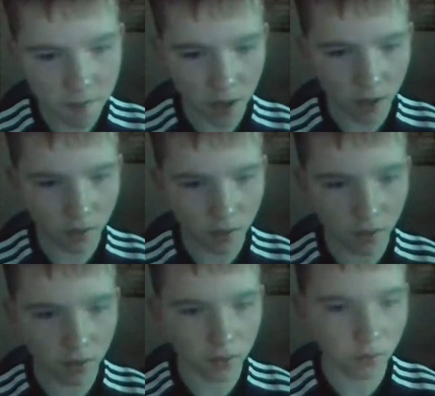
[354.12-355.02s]
But
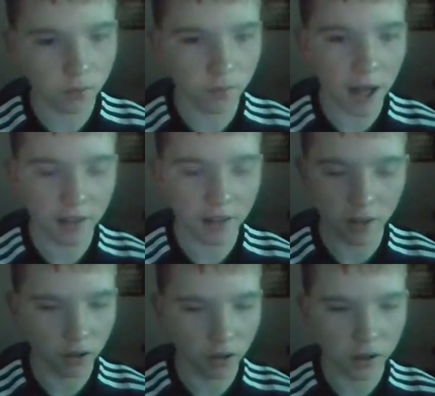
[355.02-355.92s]
by the
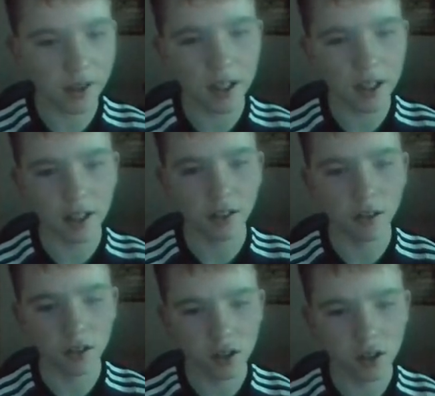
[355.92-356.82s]
looks of it, it
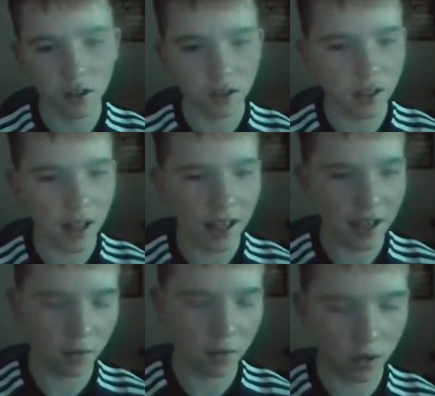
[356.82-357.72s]
just looks like
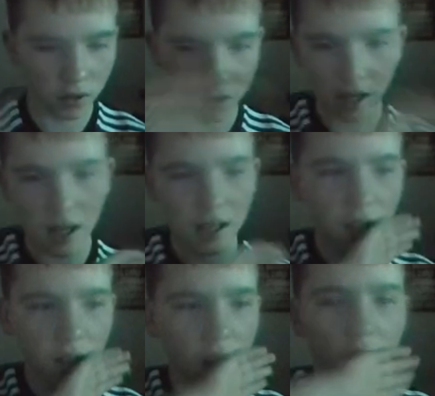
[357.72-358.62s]
it was like
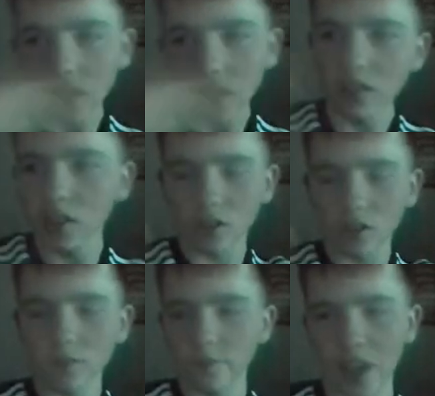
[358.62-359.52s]

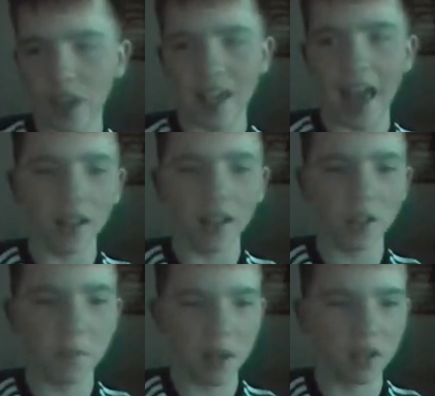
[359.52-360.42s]
something
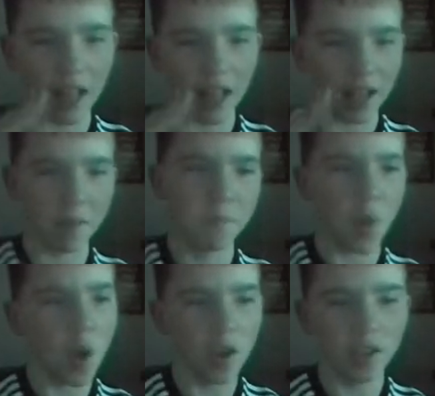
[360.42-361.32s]
else, because like a
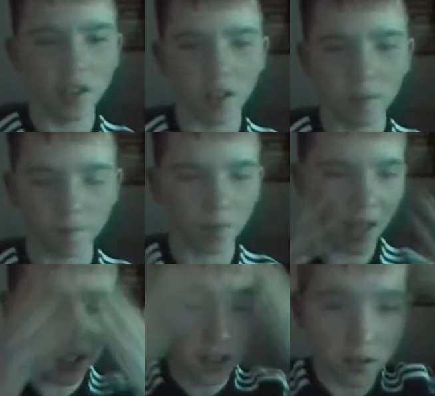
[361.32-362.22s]
bird,
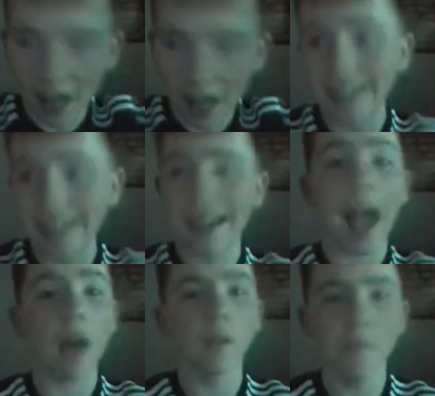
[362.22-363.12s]
like an owl